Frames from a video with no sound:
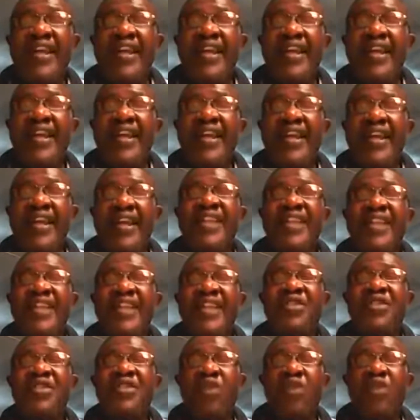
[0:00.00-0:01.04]
is
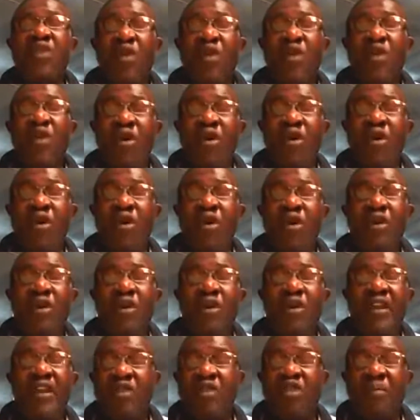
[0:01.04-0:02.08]
all
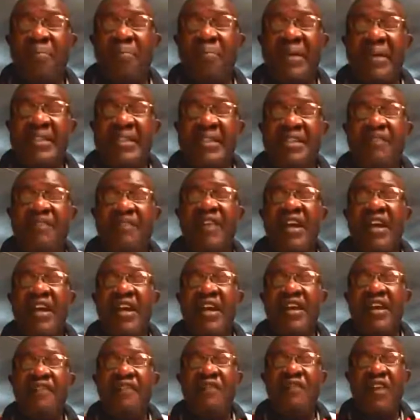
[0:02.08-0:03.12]
encompassing.
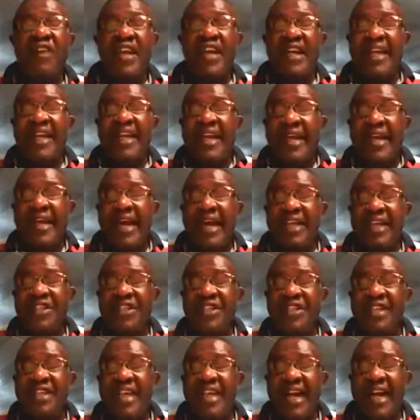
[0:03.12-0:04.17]
If you can catch
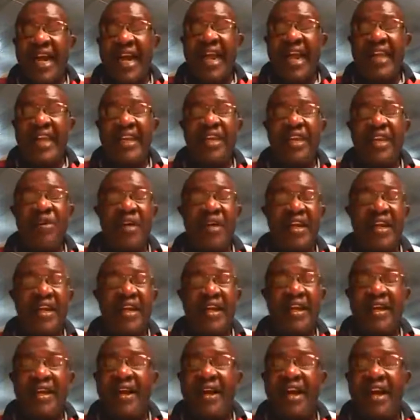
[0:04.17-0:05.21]
the idea
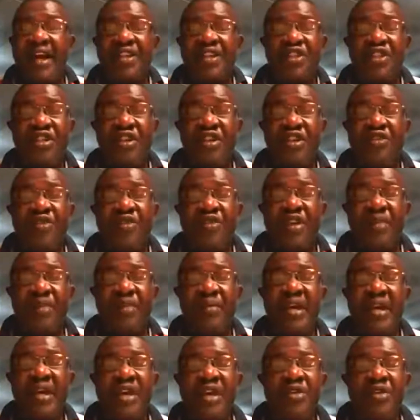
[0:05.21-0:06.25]
dream,
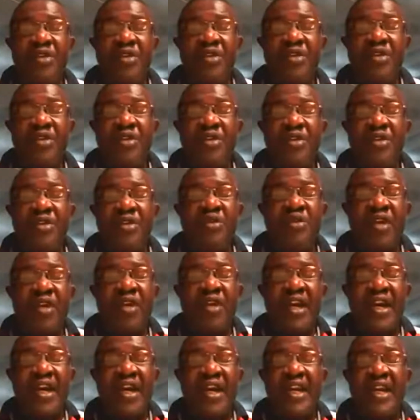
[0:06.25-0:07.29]
you
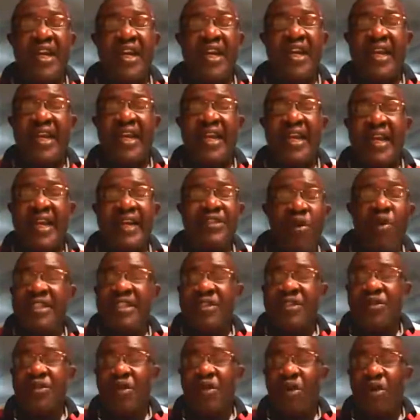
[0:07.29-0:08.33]
can catch
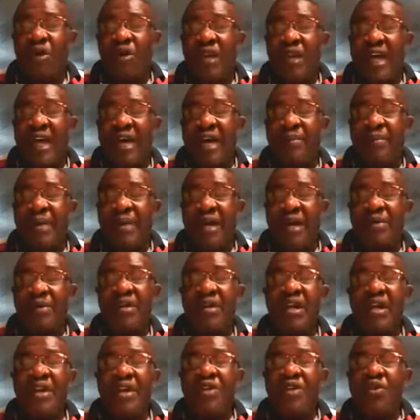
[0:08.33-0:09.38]
all about.
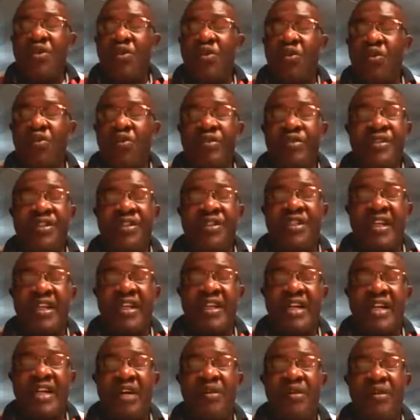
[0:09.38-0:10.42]
You won't sit down
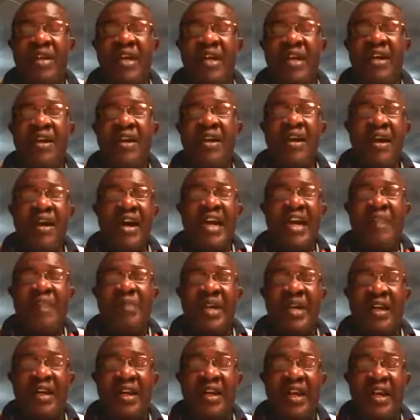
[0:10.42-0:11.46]
there and care
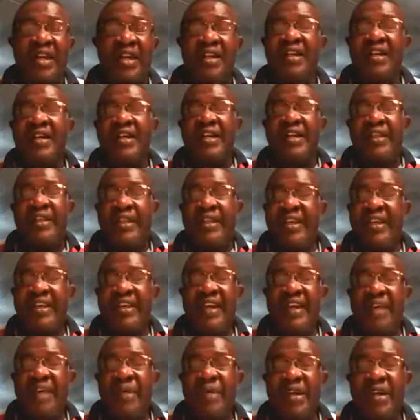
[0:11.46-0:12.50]
about the bank.
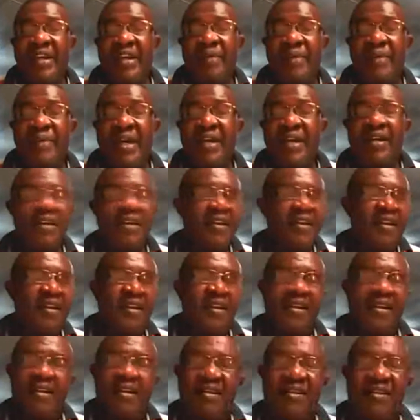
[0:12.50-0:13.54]

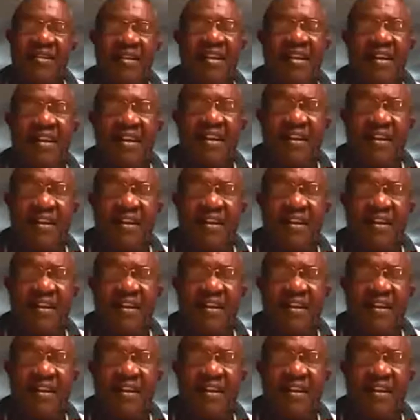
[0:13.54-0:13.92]
Come,